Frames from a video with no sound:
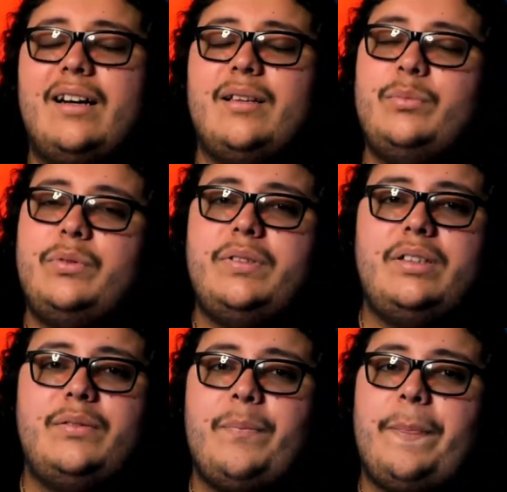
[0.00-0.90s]

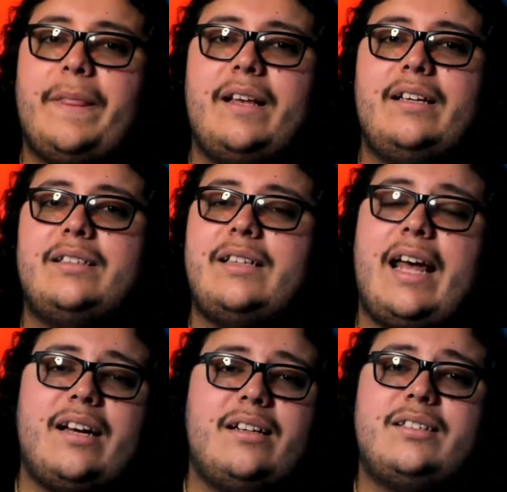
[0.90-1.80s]
movie is
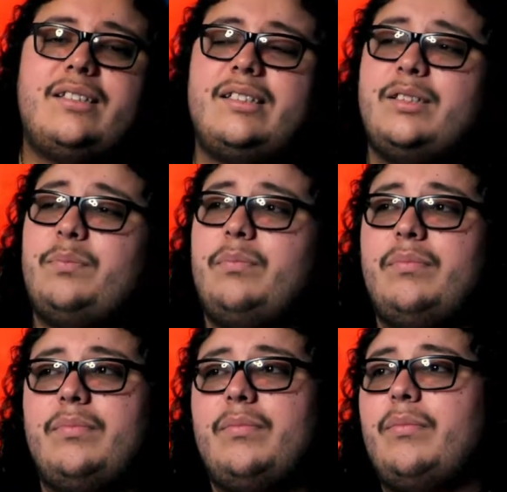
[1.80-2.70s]
lackluster, it's
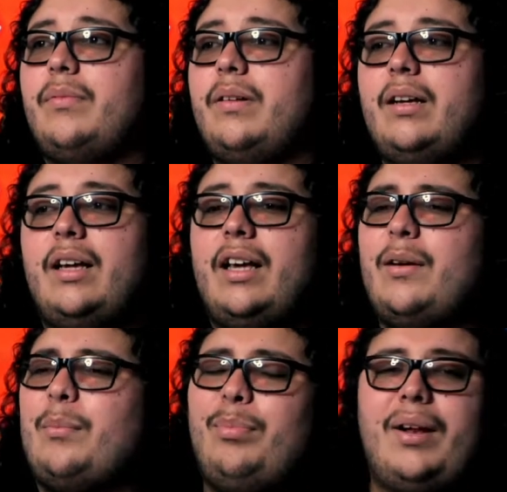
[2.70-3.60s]

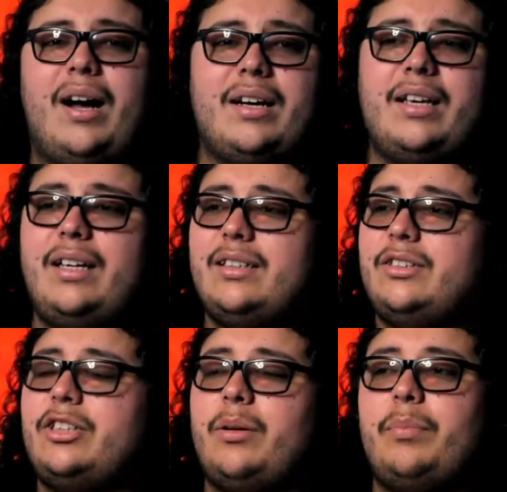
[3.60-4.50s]
blocky and
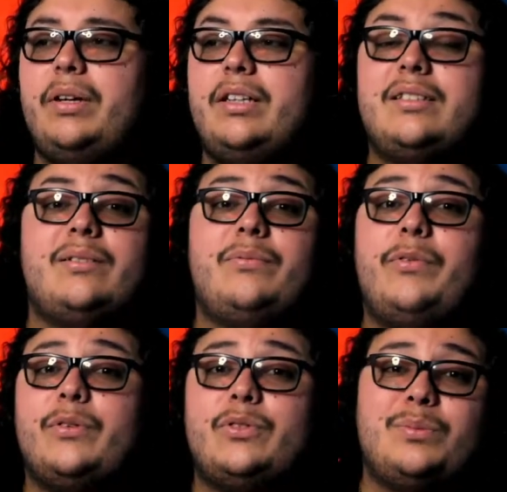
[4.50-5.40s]
jumpy, it doesn't
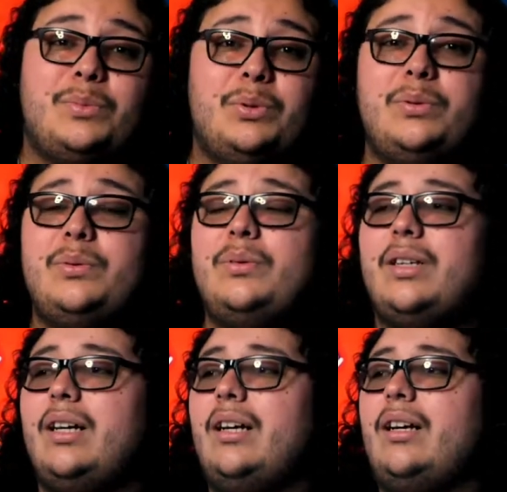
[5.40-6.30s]
feel smooth.
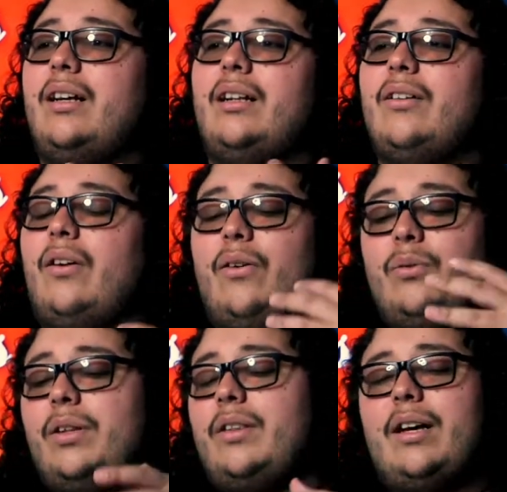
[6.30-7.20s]

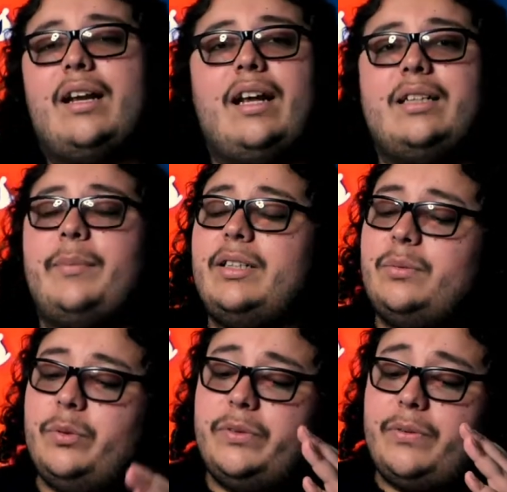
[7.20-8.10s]
Only thing I liked about this
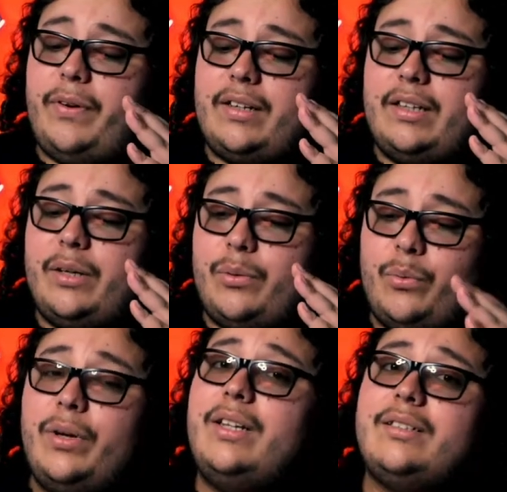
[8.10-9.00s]
movie is the fact that they were
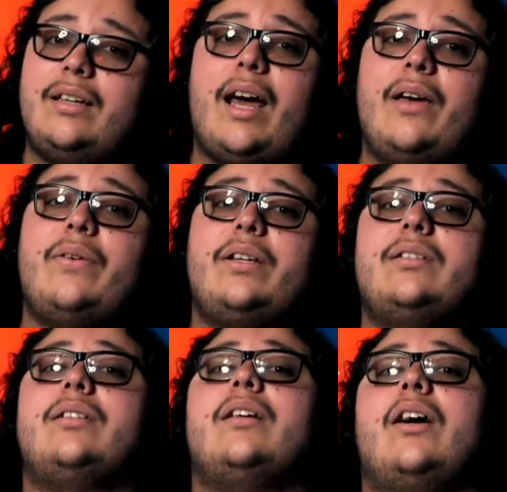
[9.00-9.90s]
willing to dive
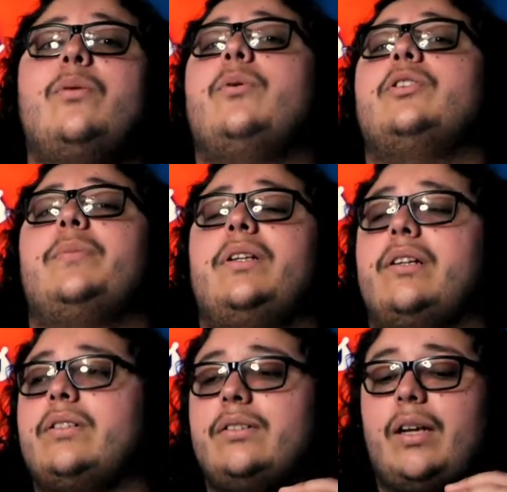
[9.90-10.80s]
into the Hellboy's
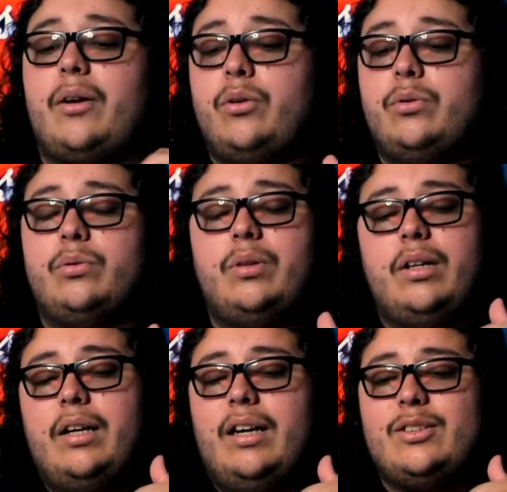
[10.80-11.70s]
mythos. I was like, cool.
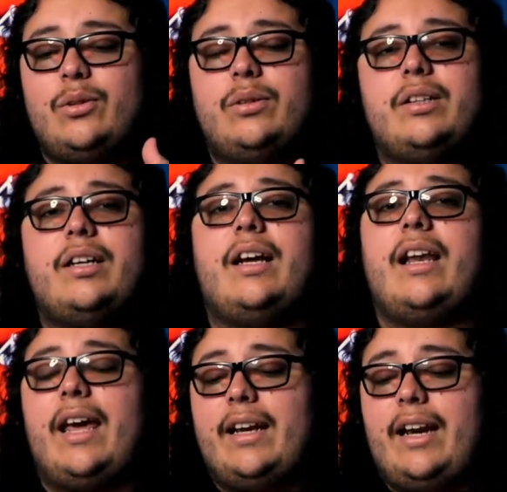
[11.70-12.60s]
It's the only thing I
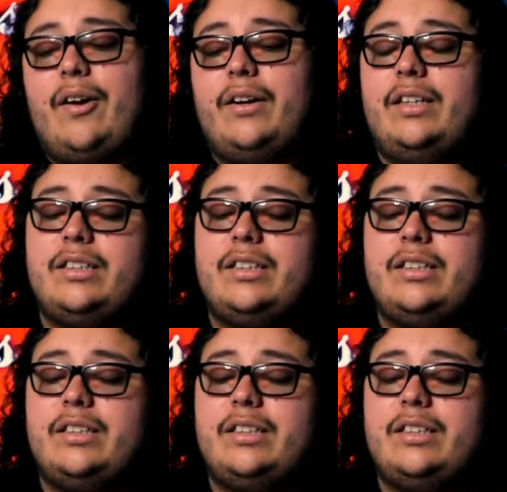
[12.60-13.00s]
like. Now I need